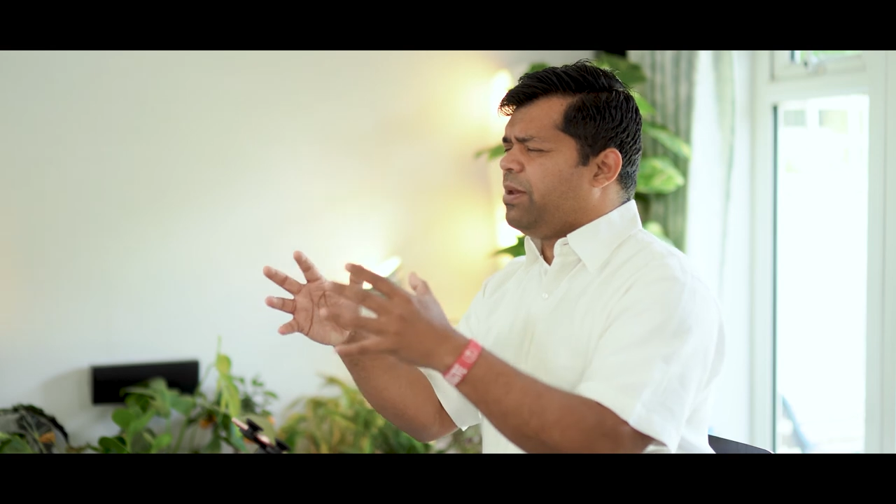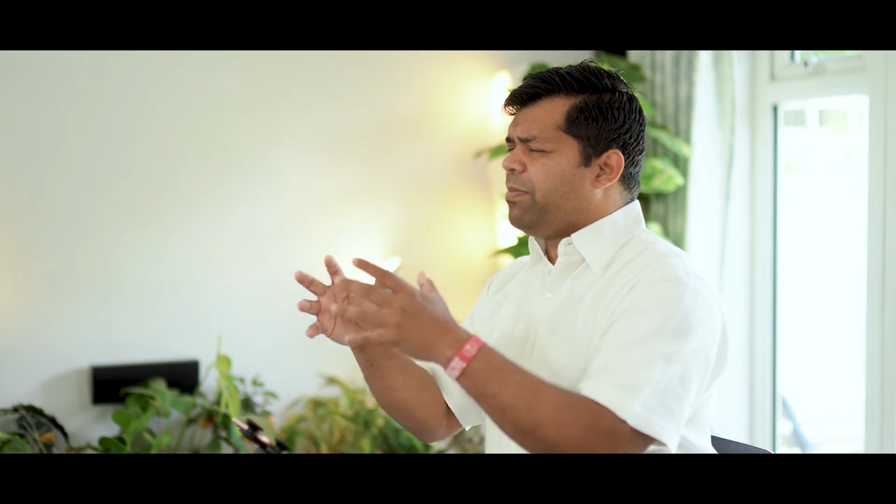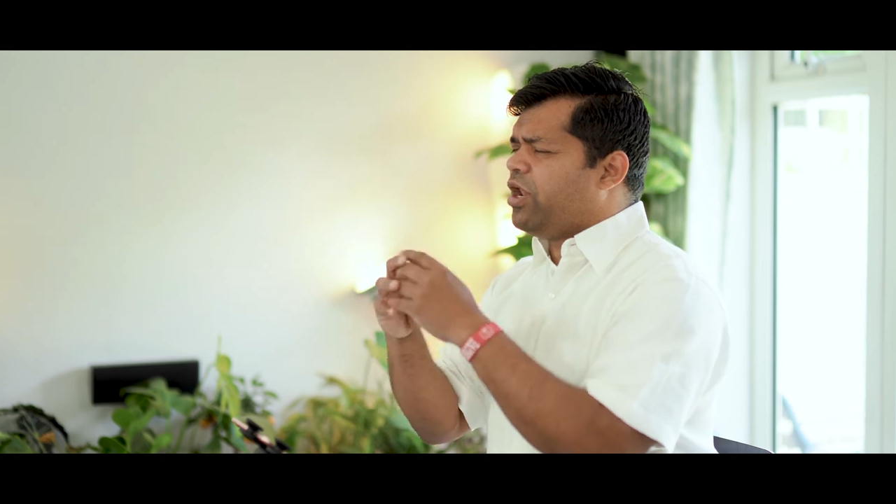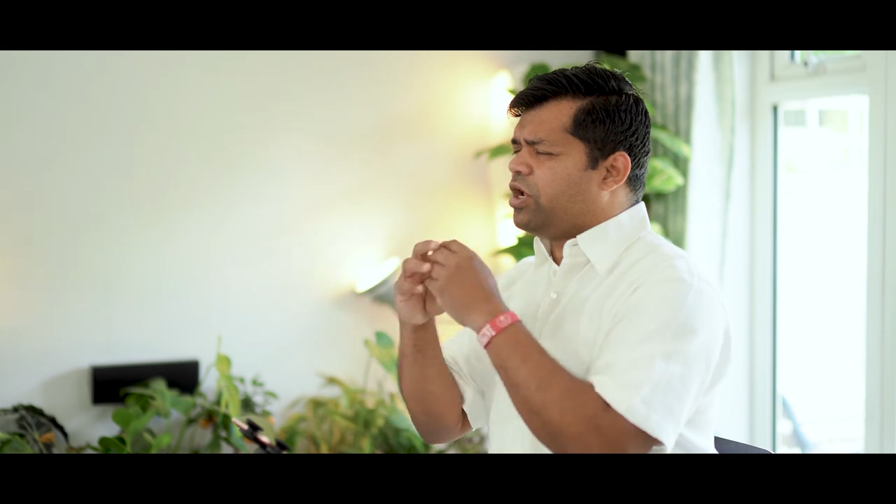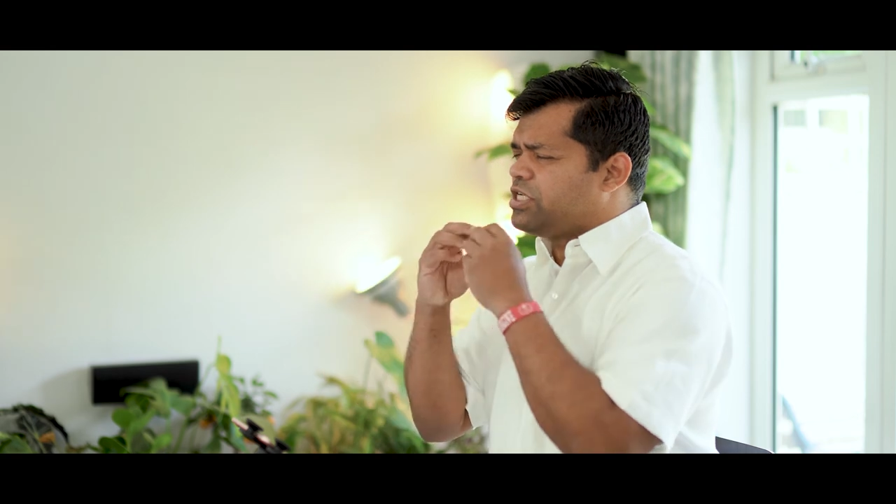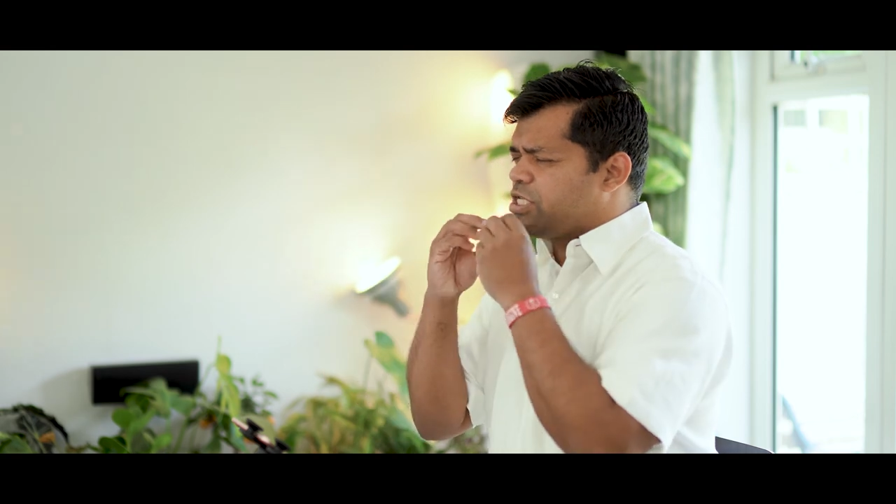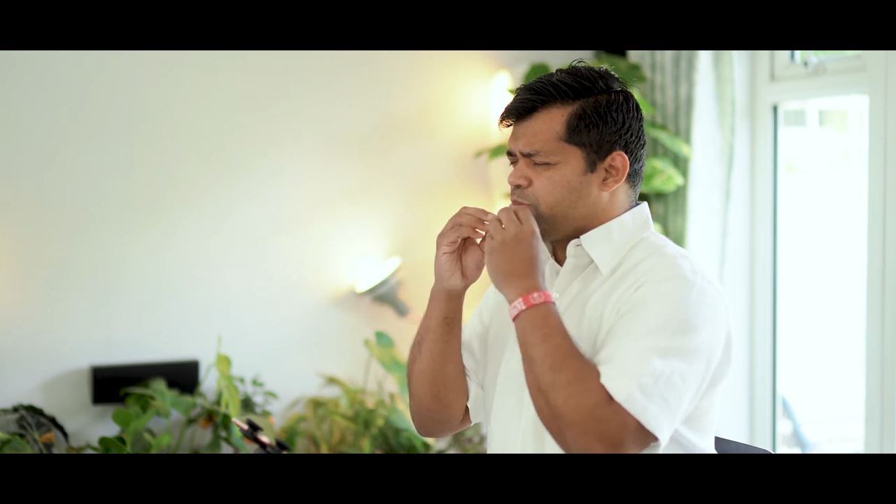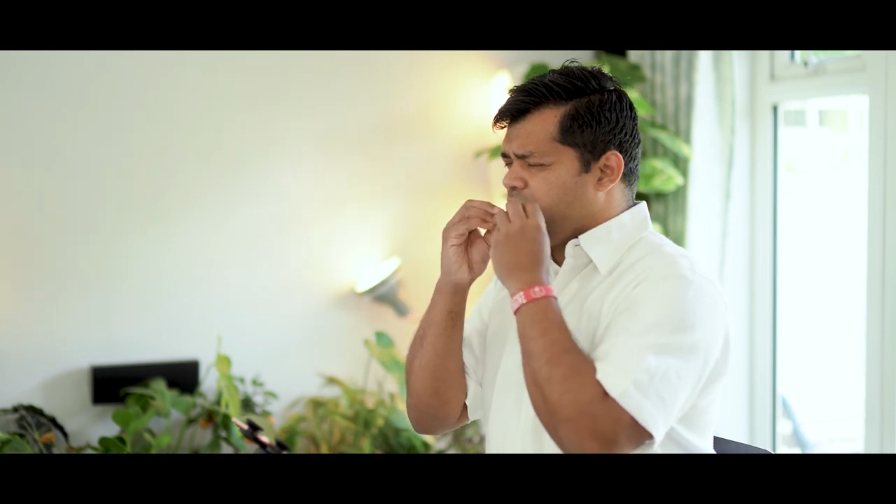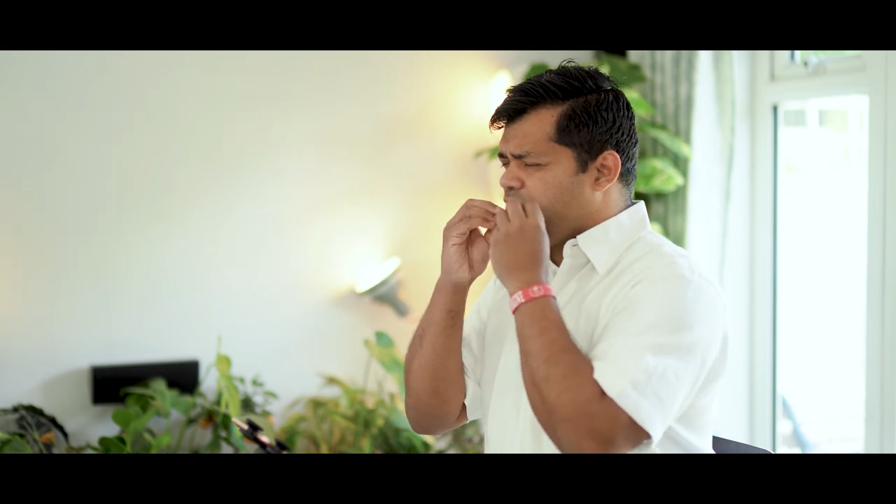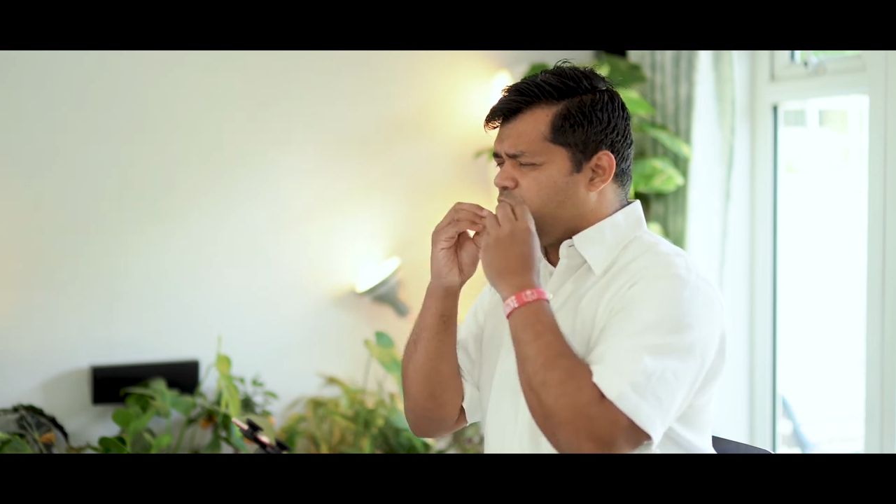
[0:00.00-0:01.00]
It may not
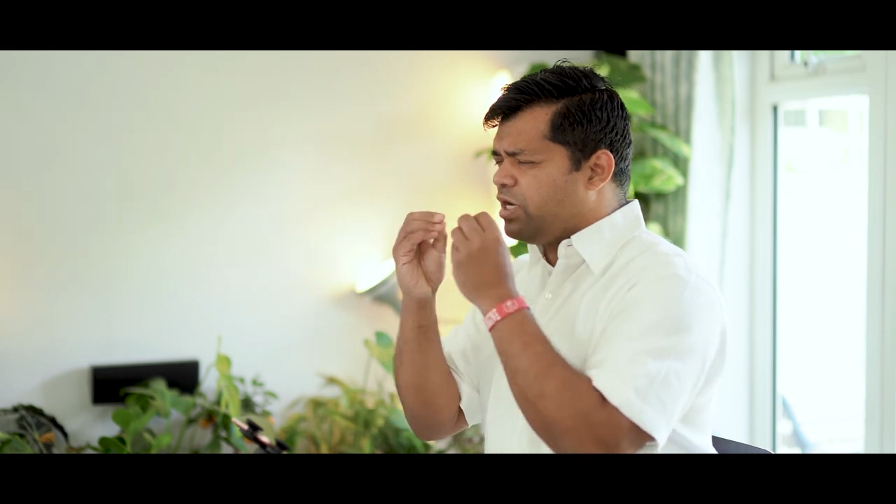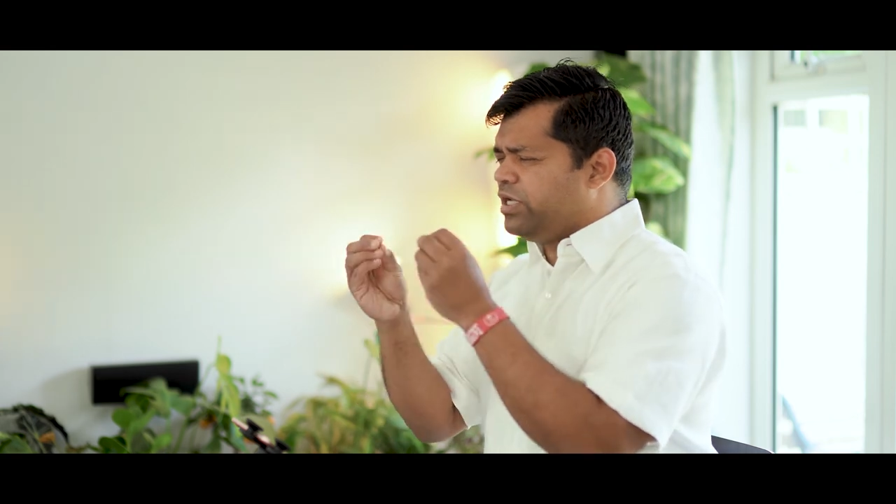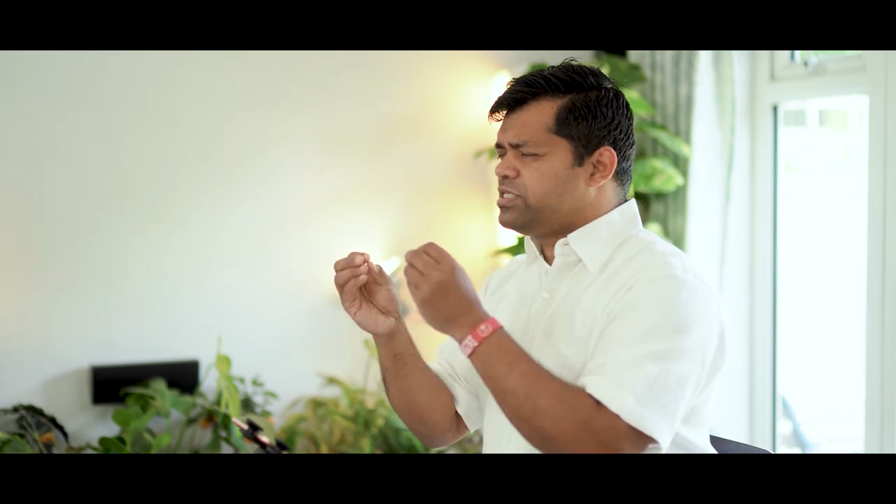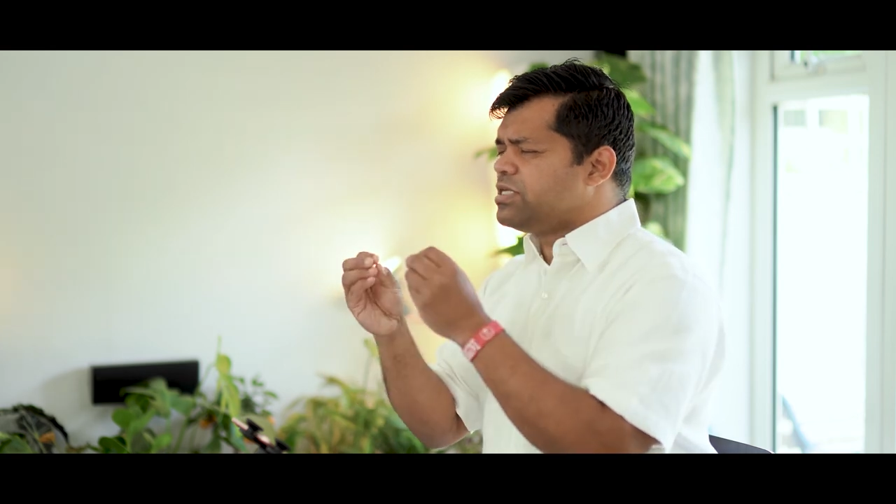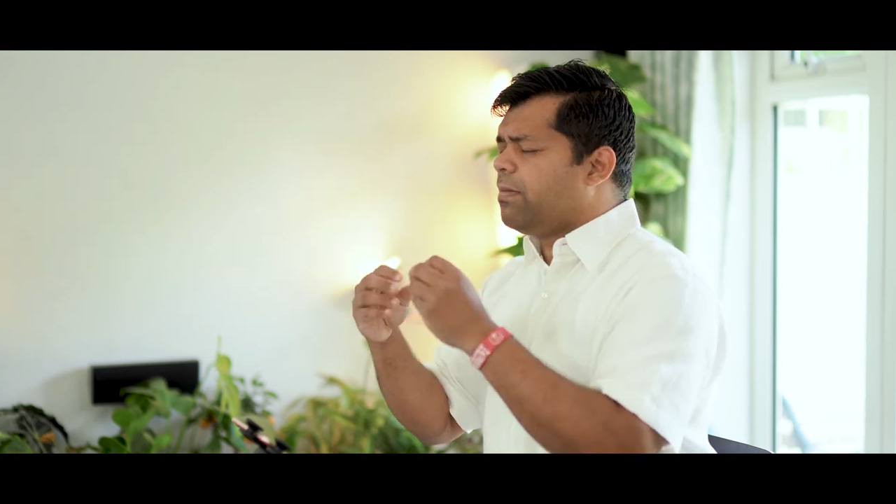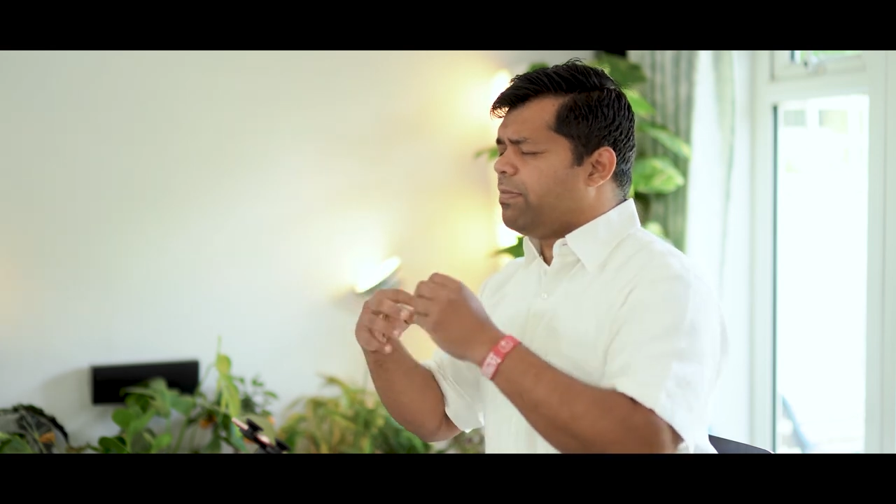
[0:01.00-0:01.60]
just be words,